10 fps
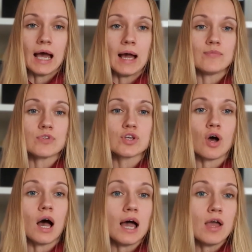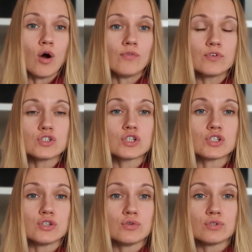So I often
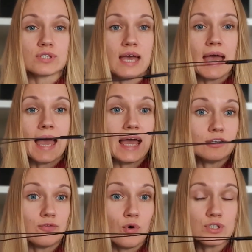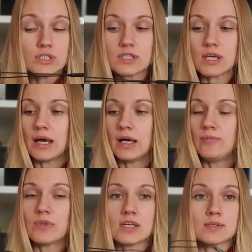just use headphones
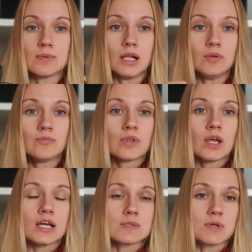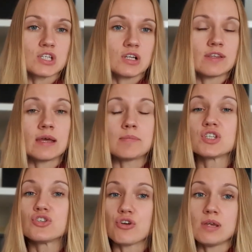as well, especially when I'm
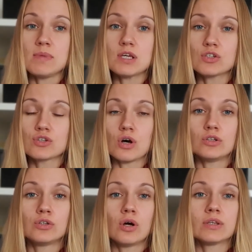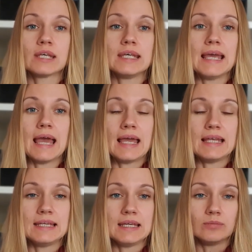streaming, so I don't hear
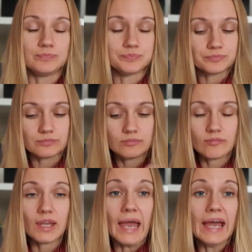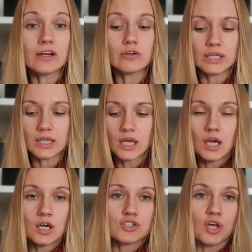any echoing.
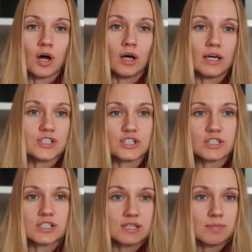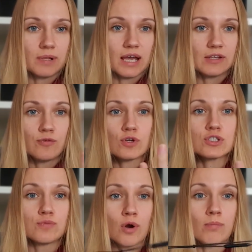So it's just the simple headphones
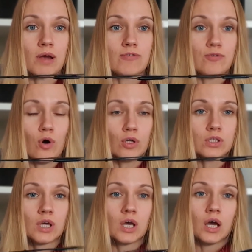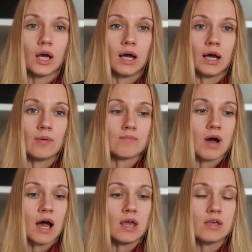from my phone.
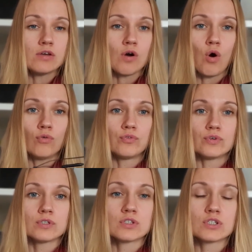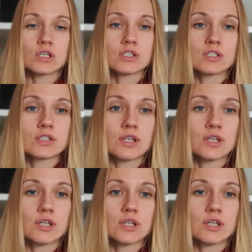I often just